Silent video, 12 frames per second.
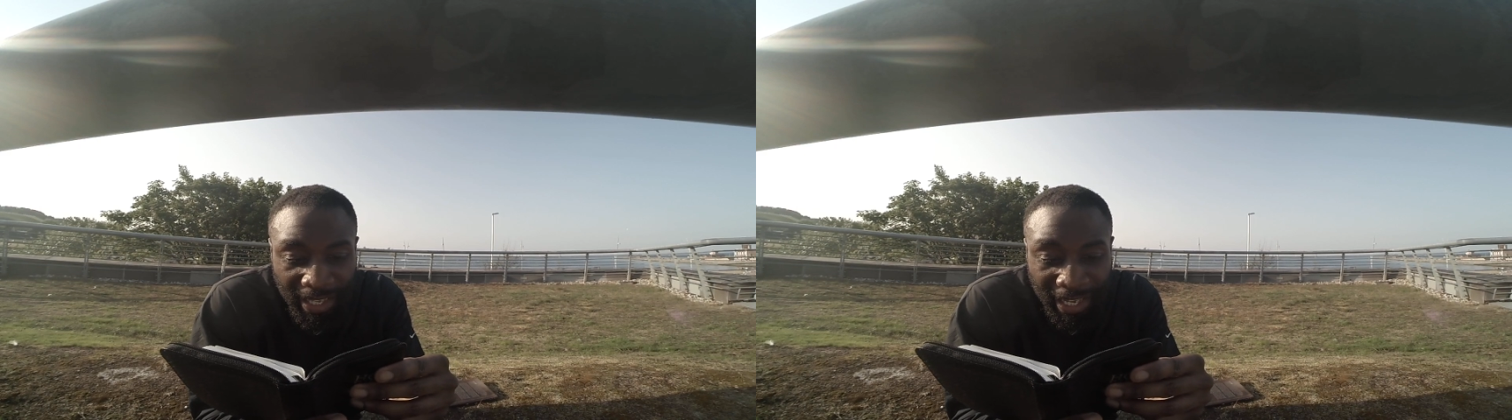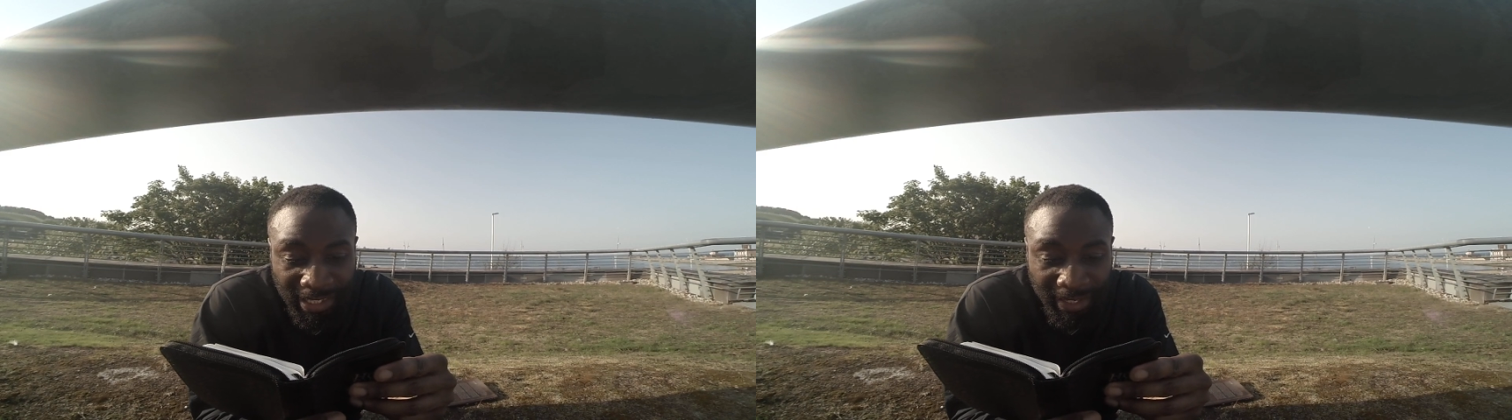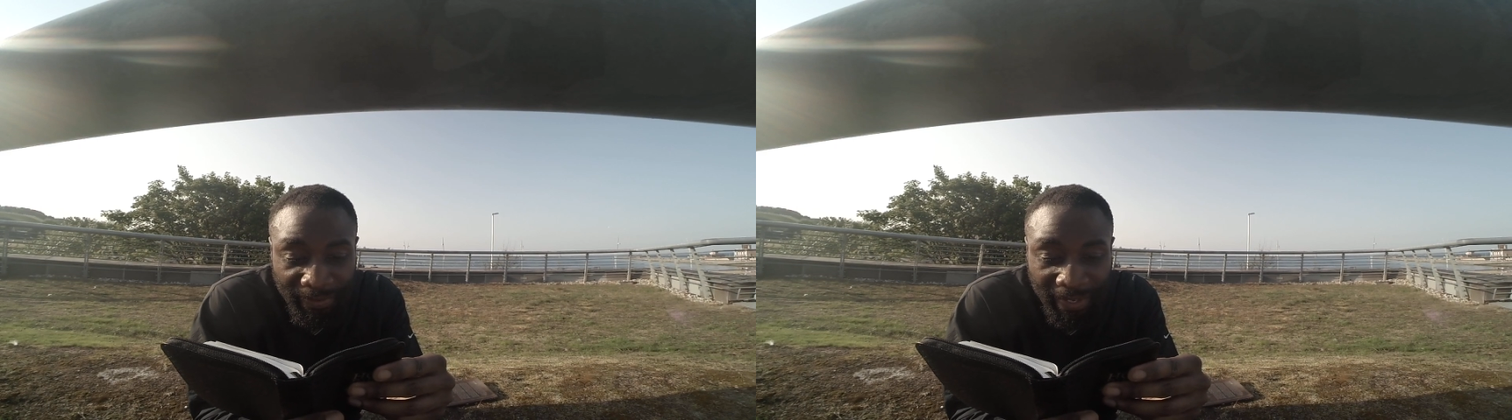
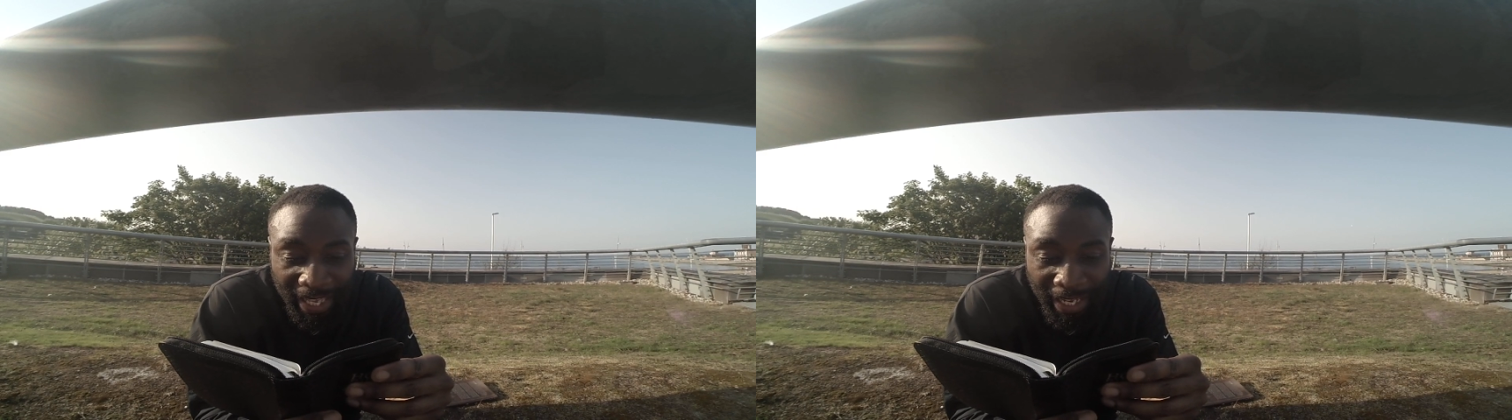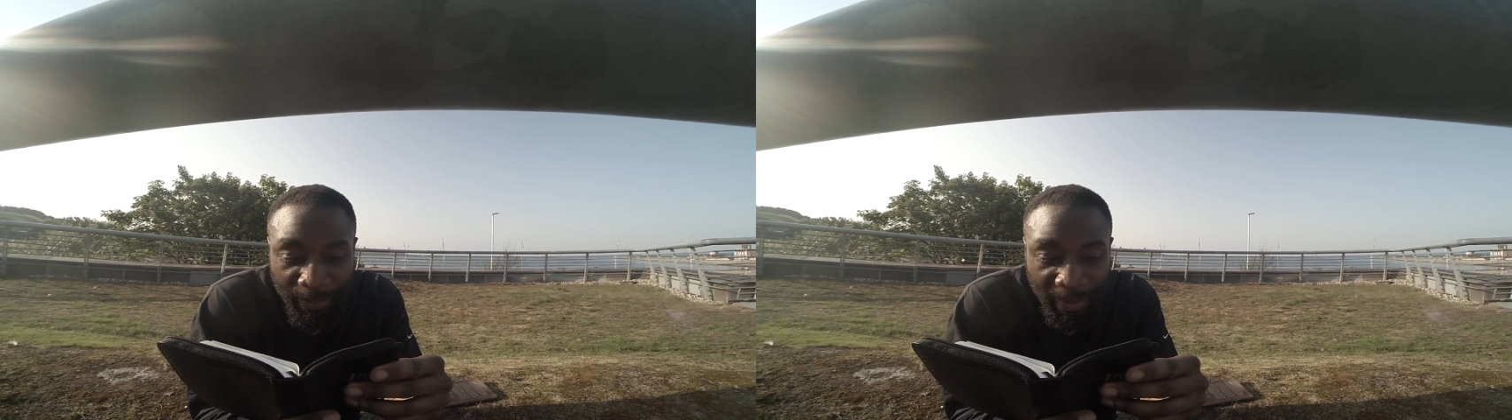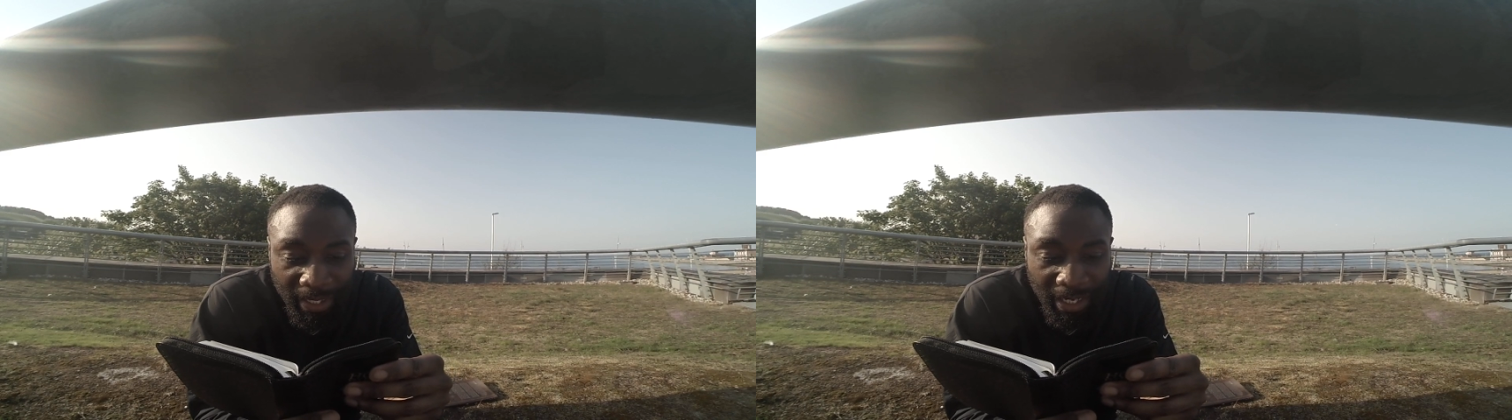as if it
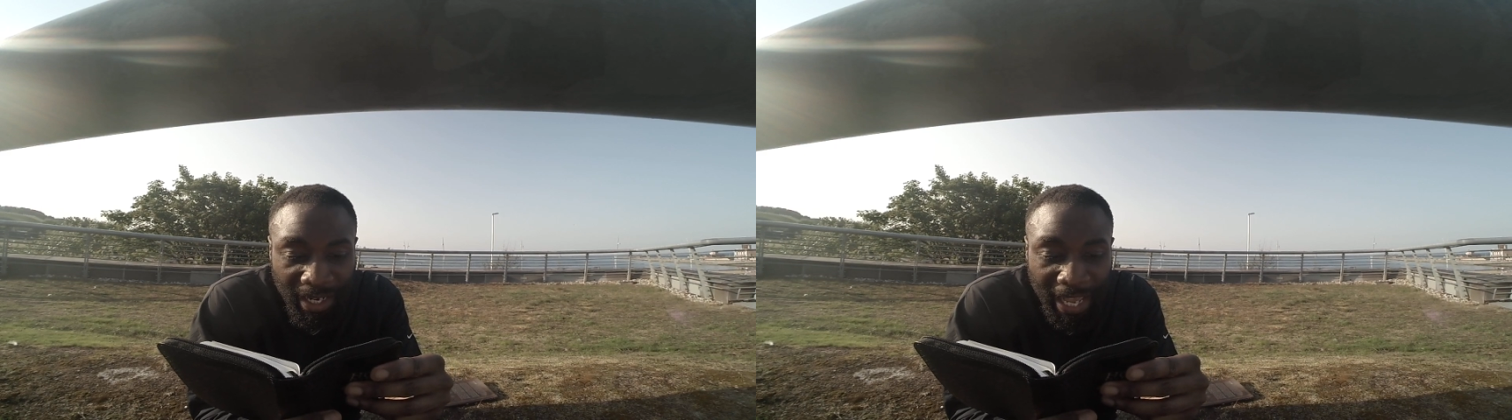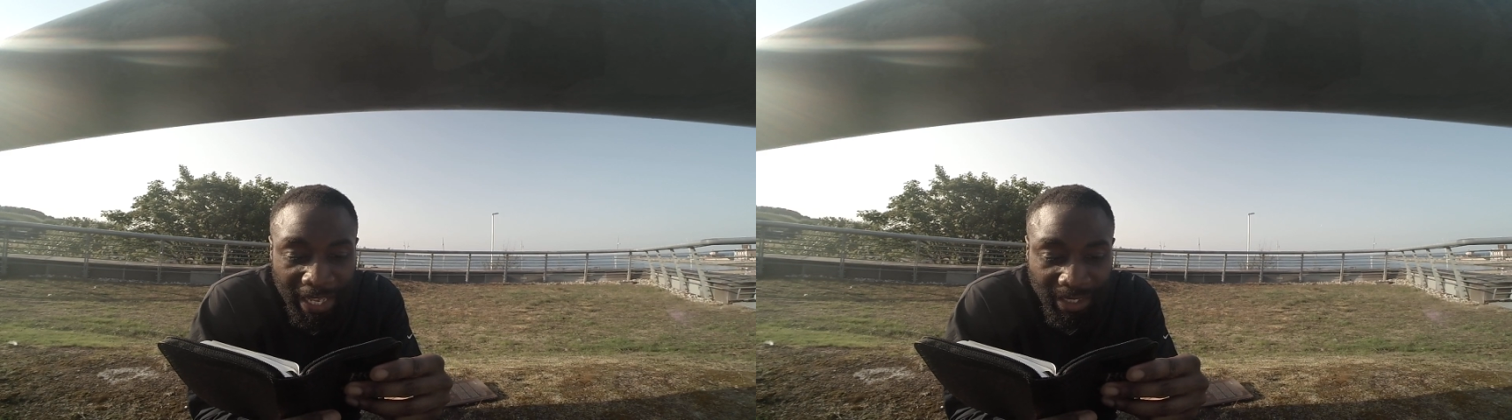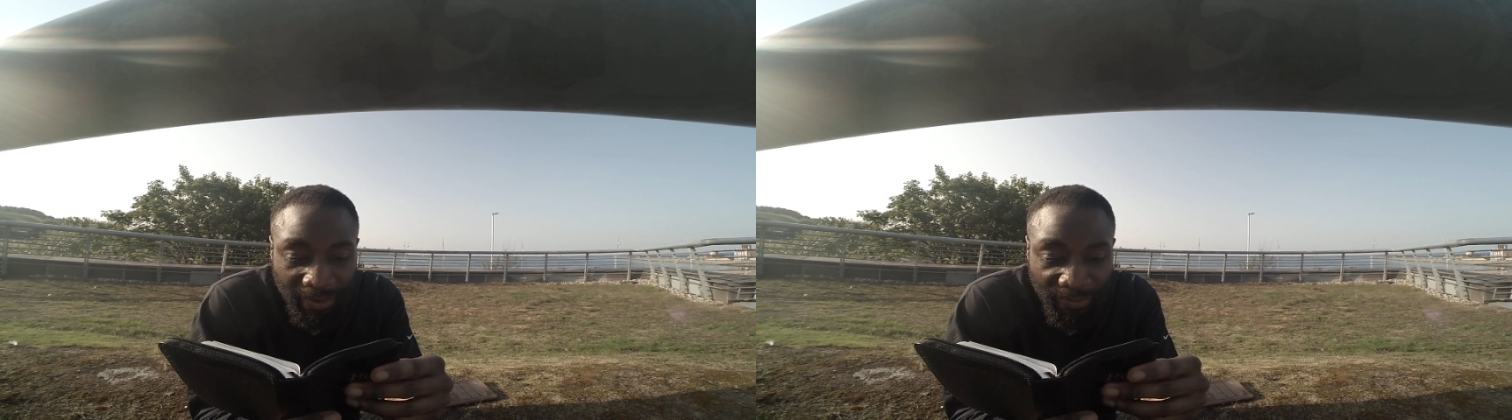had been a
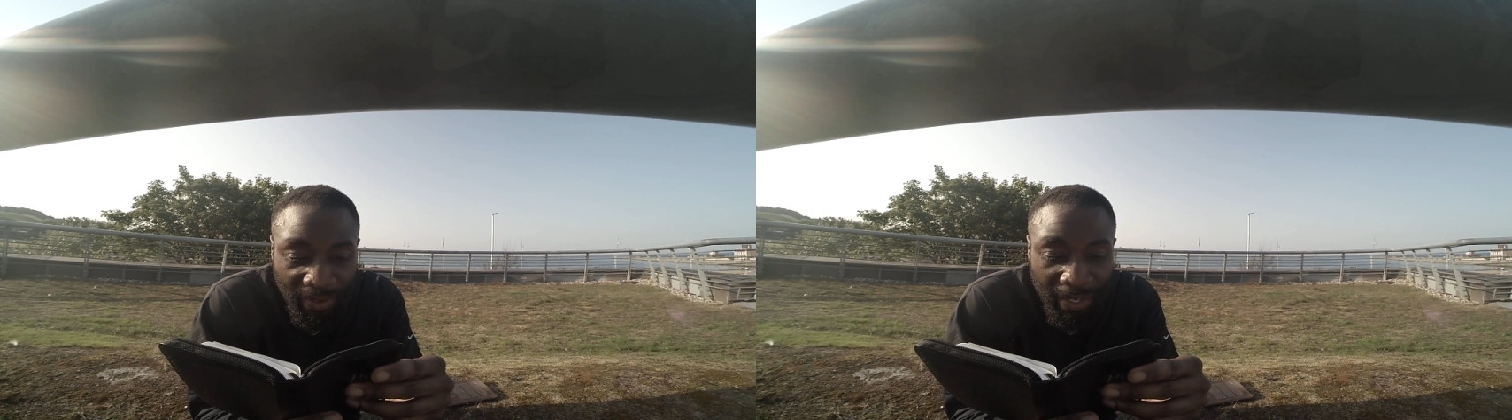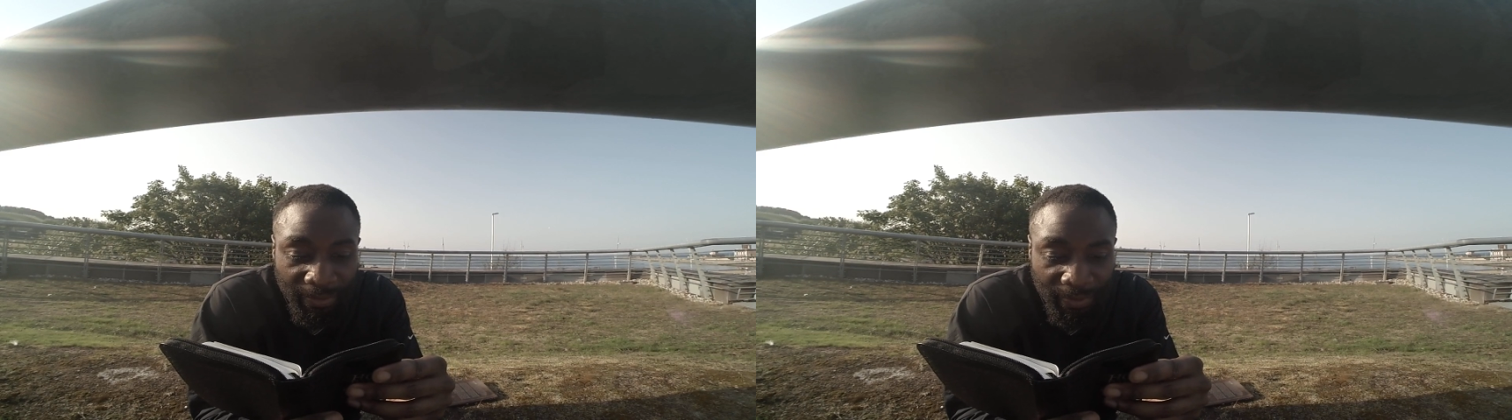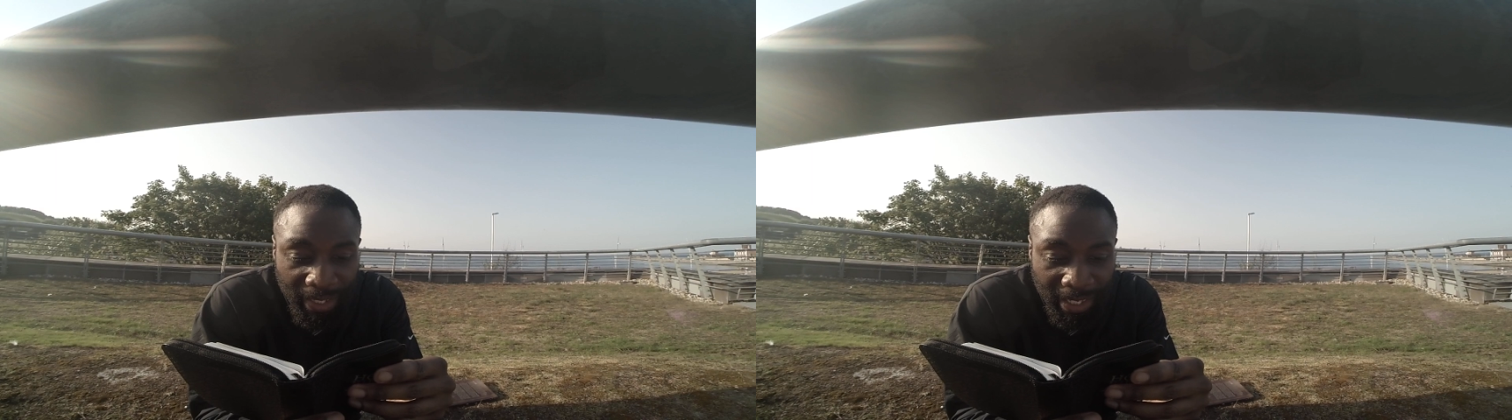light
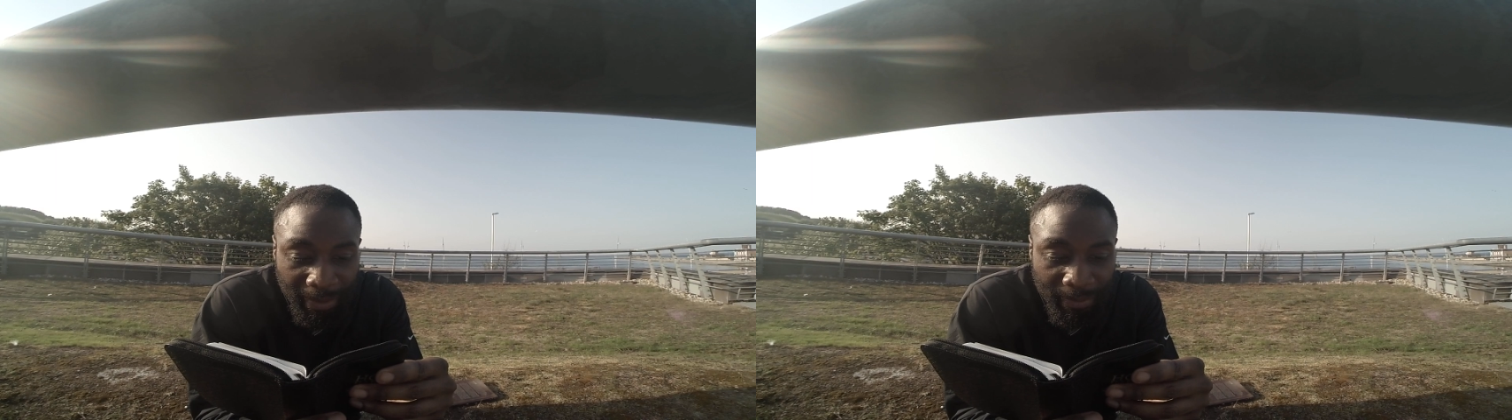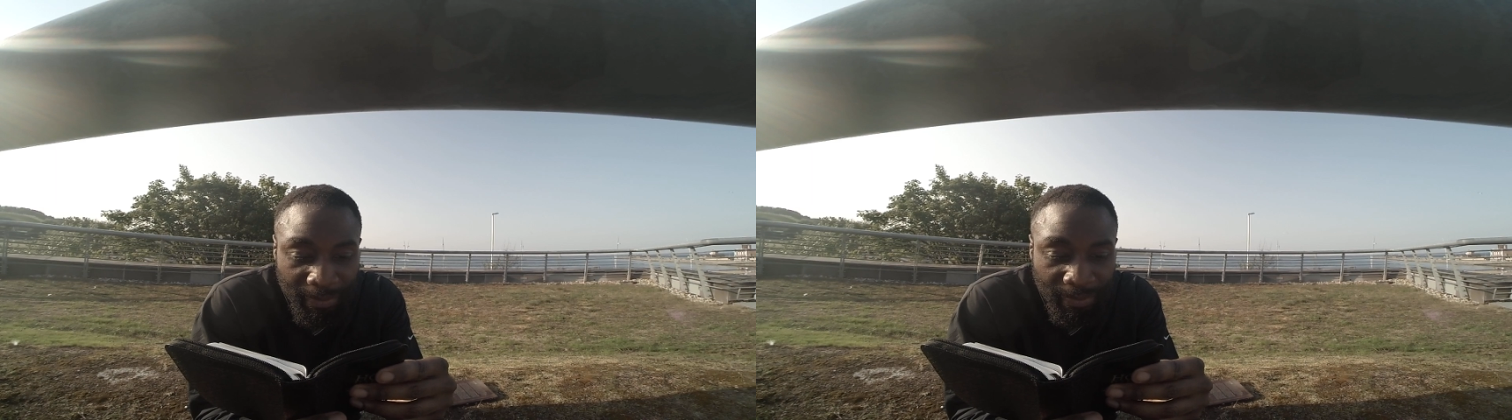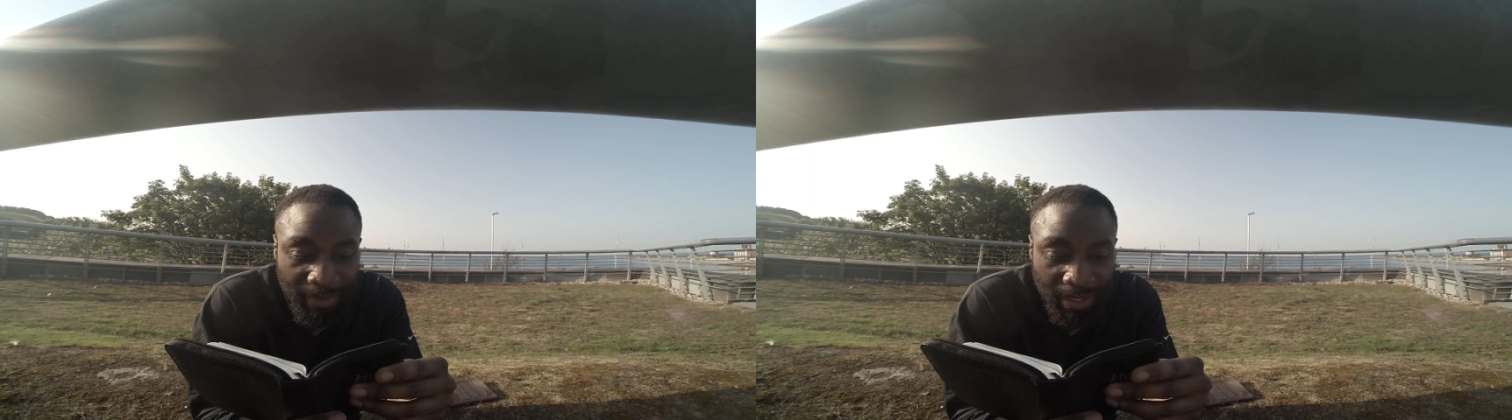thing for
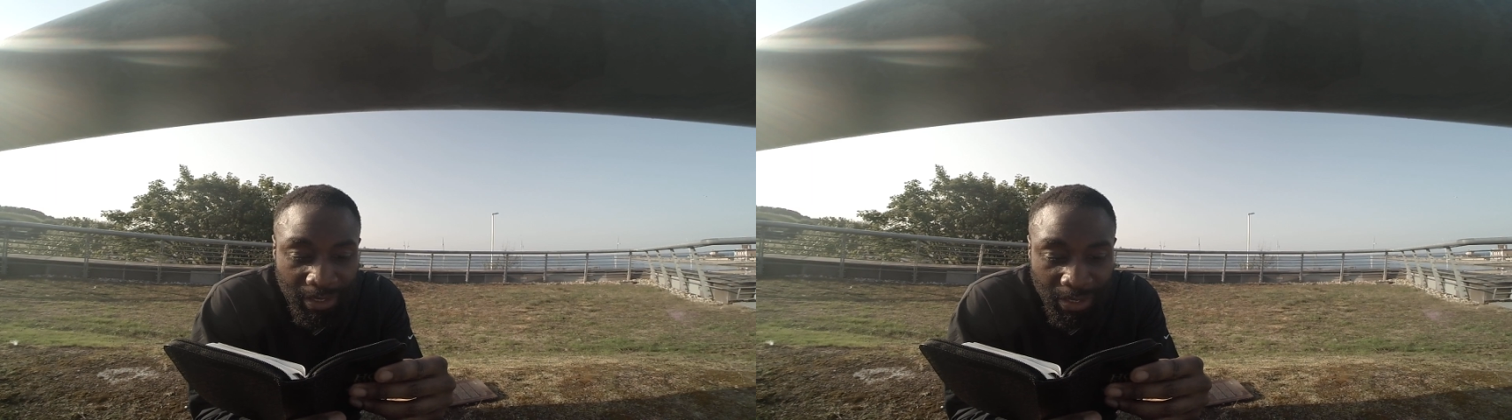him